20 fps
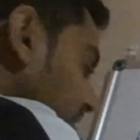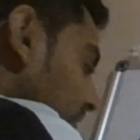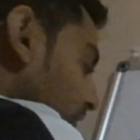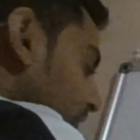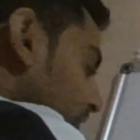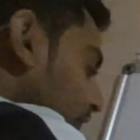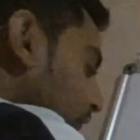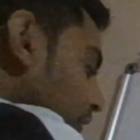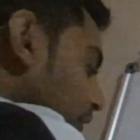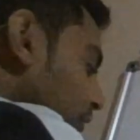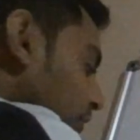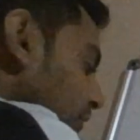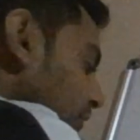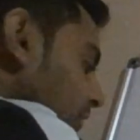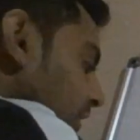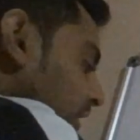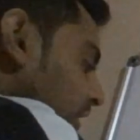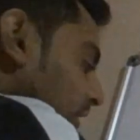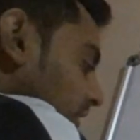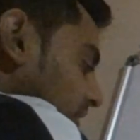of
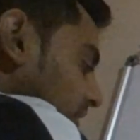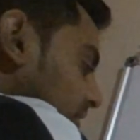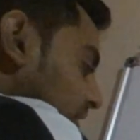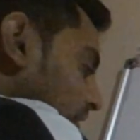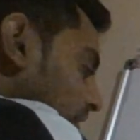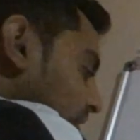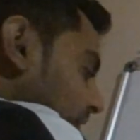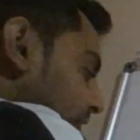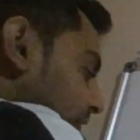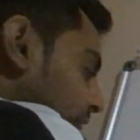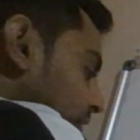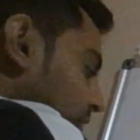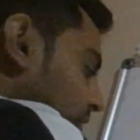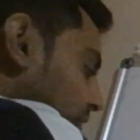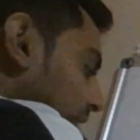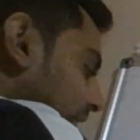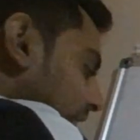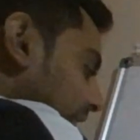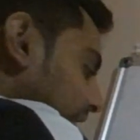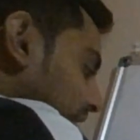4. So
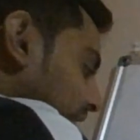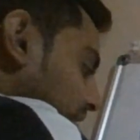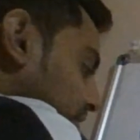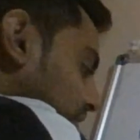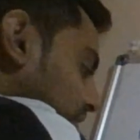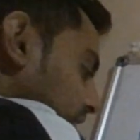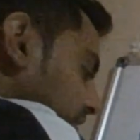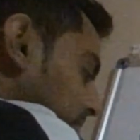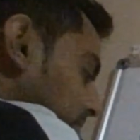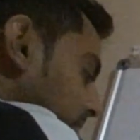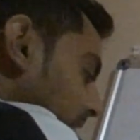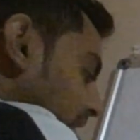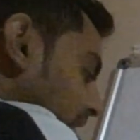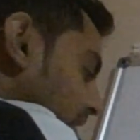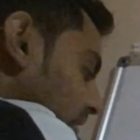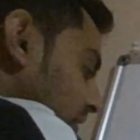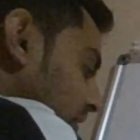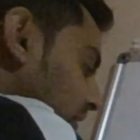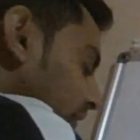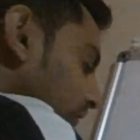4 is just
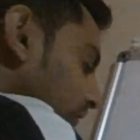below